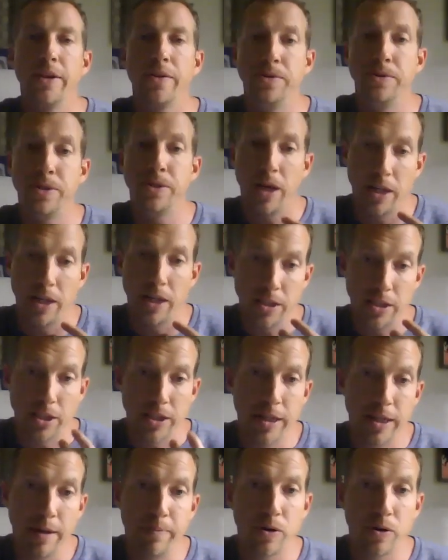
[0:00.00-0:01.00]
there's a
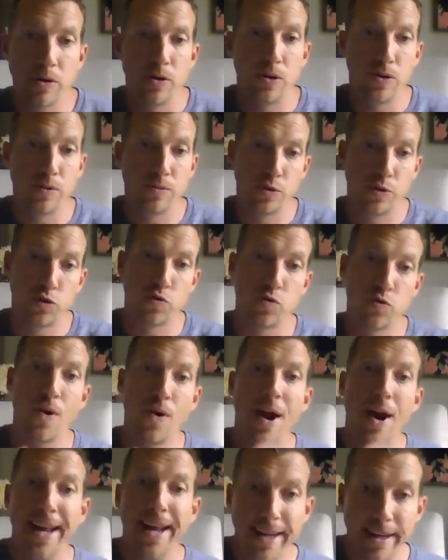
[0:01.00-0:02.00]
typical
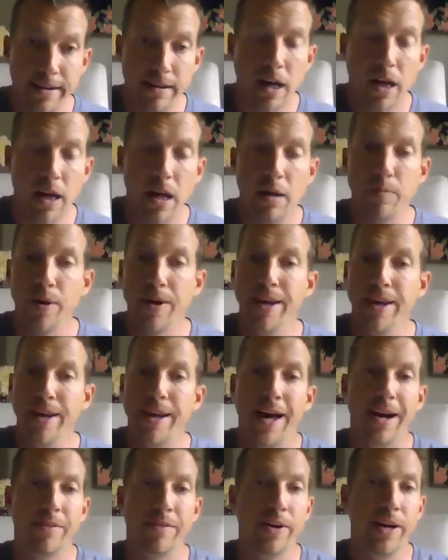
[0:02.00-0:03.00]
trend, and
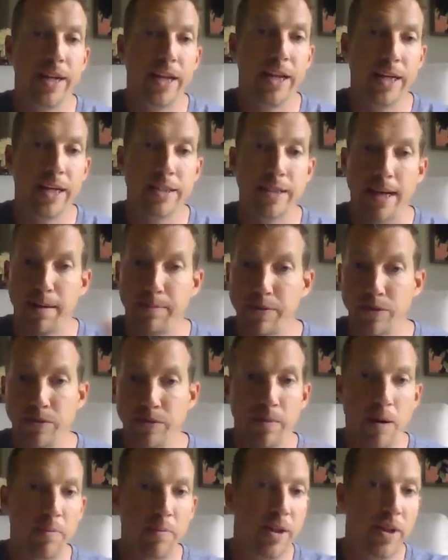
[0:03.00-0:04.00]
not everything is absolute.
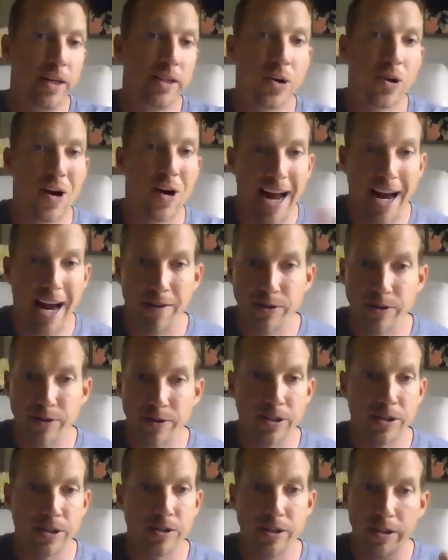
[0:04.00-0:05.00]
Remember, these are
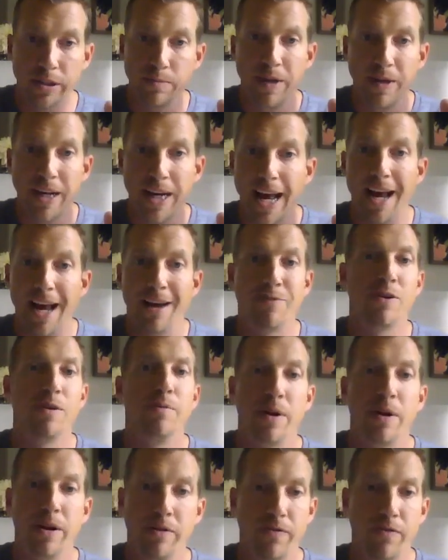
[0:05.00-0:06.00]
averages. It doesn't mean
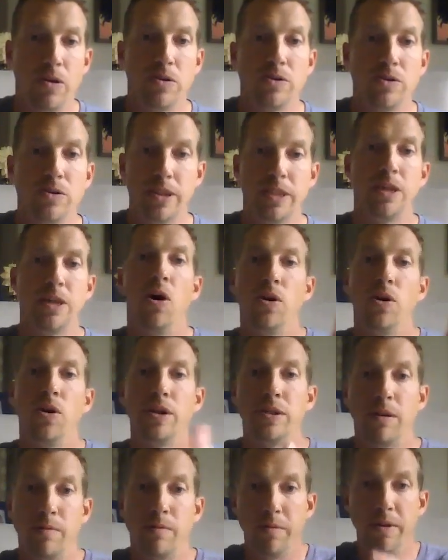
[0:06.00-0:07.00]
everybody falls in all
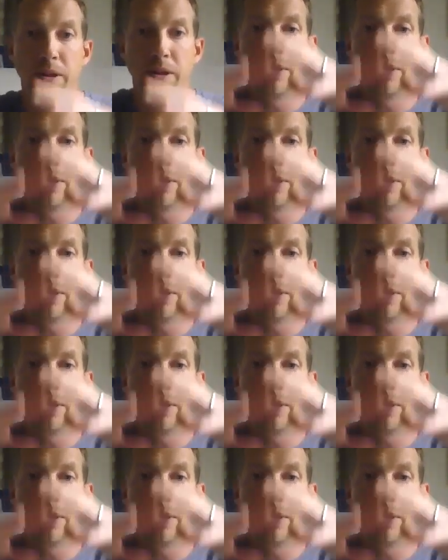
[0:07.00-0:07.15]
these numbers, but